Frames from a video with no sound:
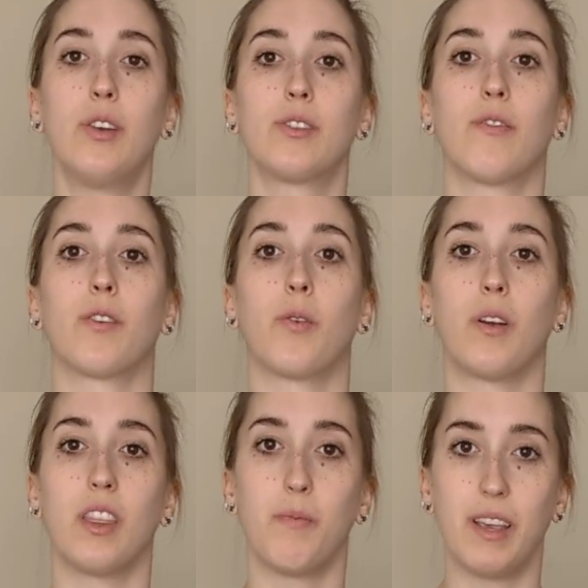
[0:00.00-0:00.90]
So if we're
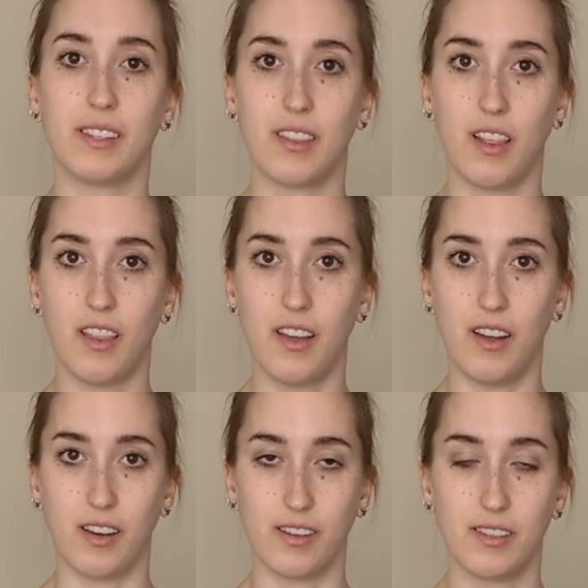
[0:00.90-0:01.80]
going to the base of the
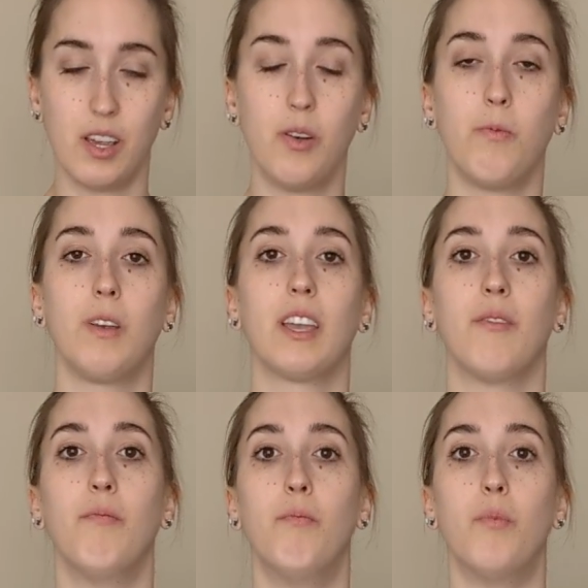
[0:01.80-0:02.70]
lungs, we
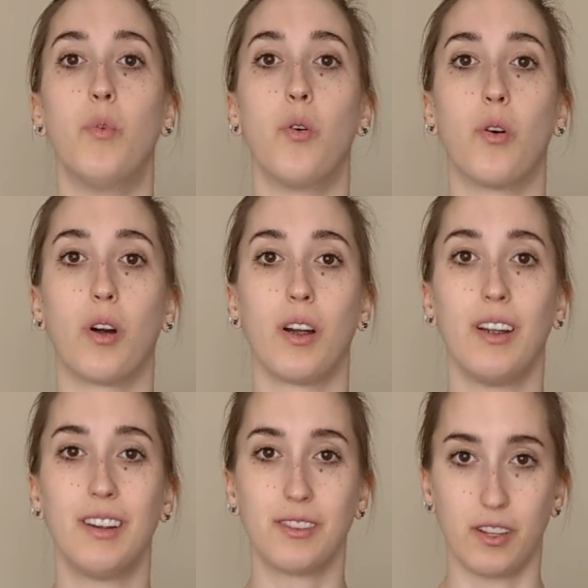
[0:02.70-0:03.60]
get
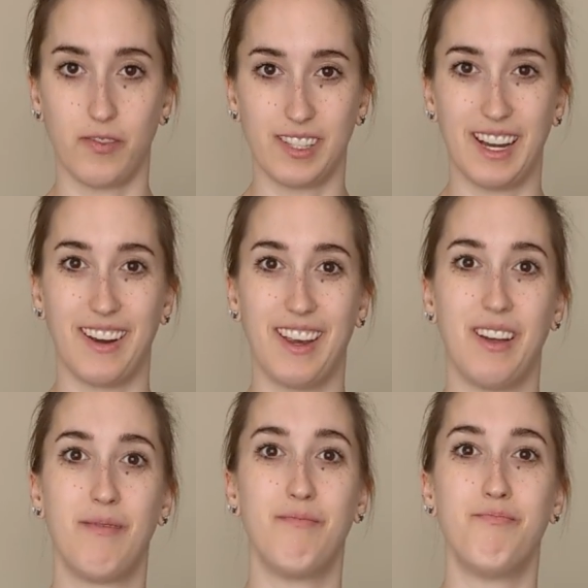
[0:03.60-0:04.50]
more surface
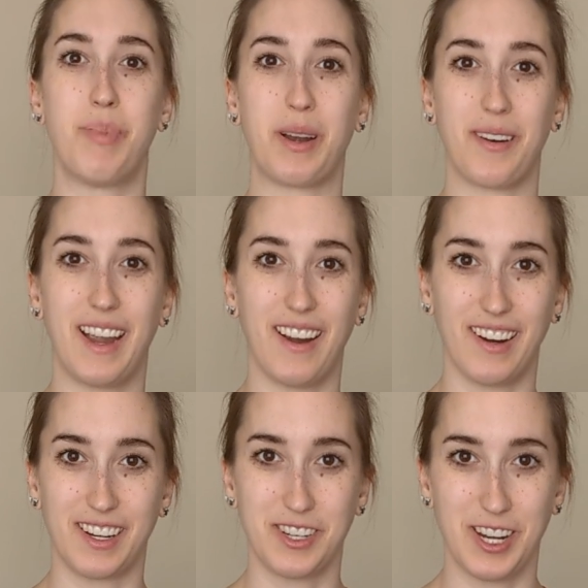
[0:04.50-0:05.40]
area, better
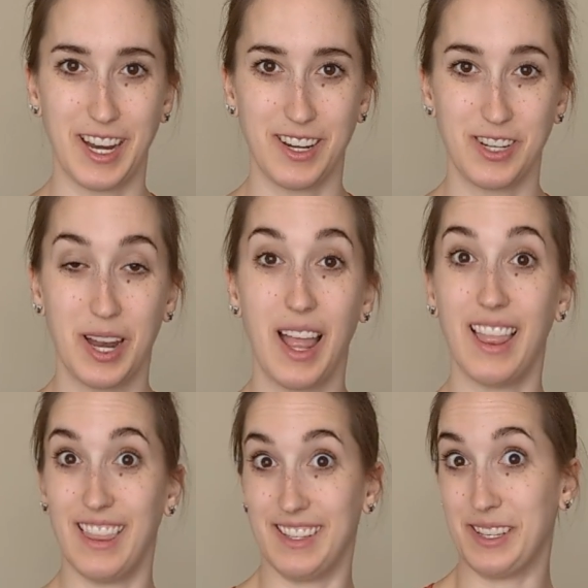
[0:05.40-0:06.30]
air exchange.
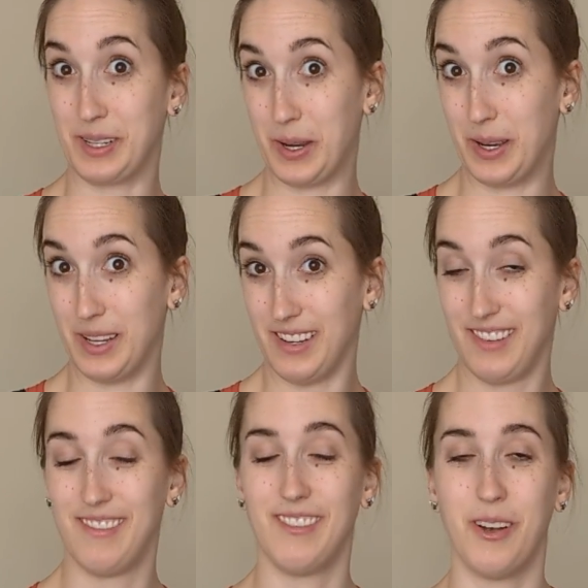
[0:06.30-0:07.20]
This is good.
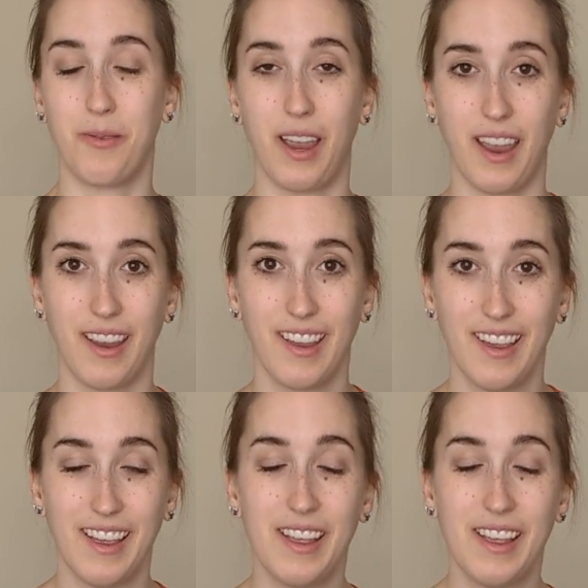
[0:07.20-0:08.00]
Okay?